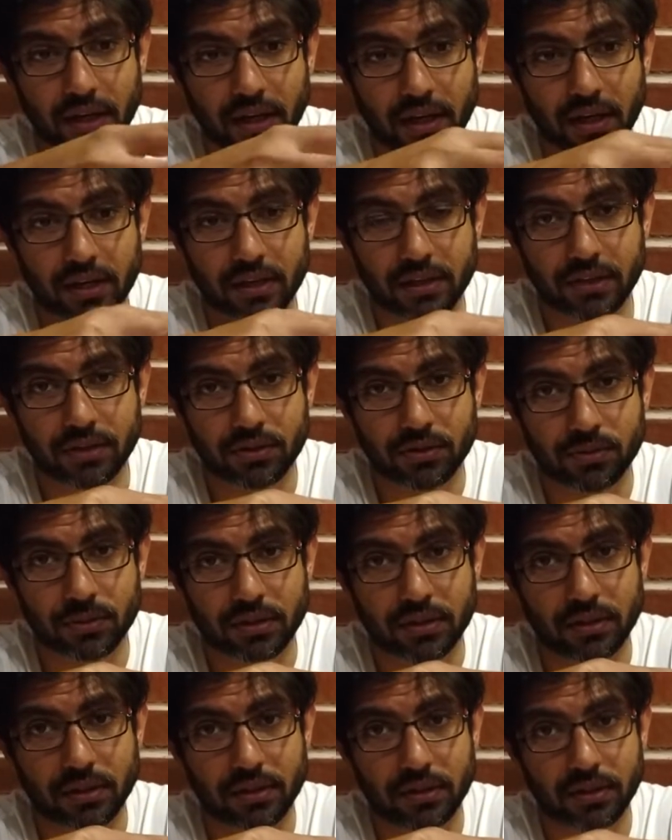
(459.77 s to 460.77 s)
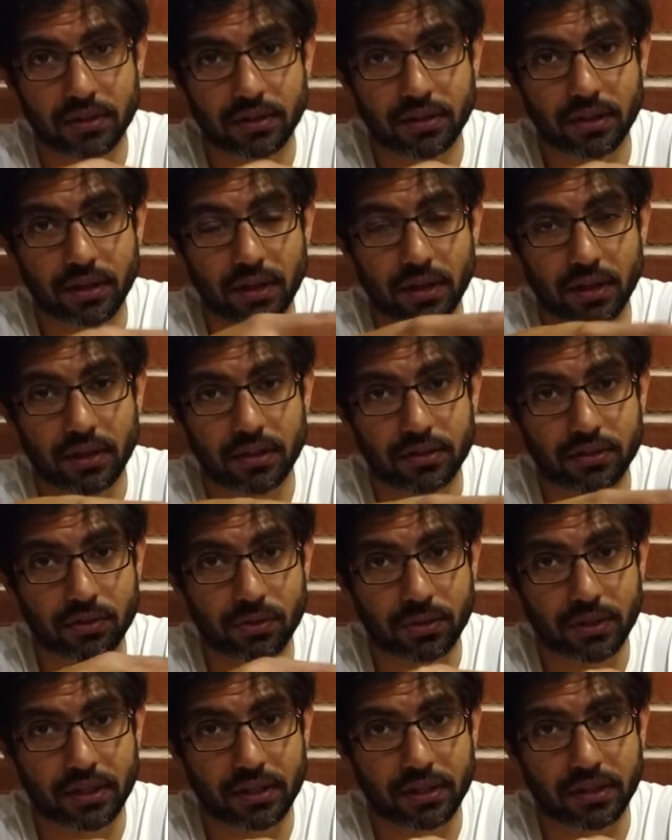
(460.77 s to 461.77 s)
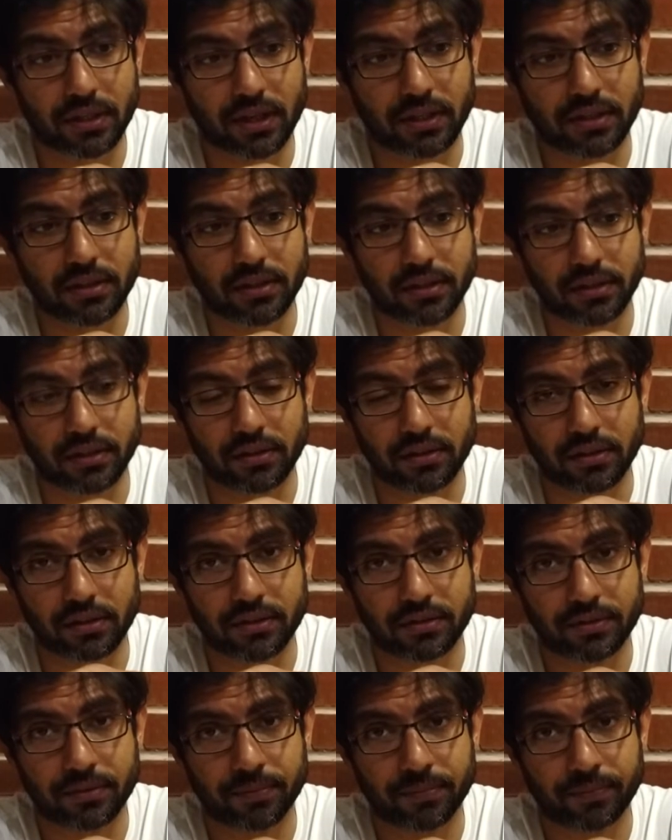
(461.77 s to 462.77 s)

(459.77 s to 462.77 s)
It is twisted, it is rotated 90 degrees.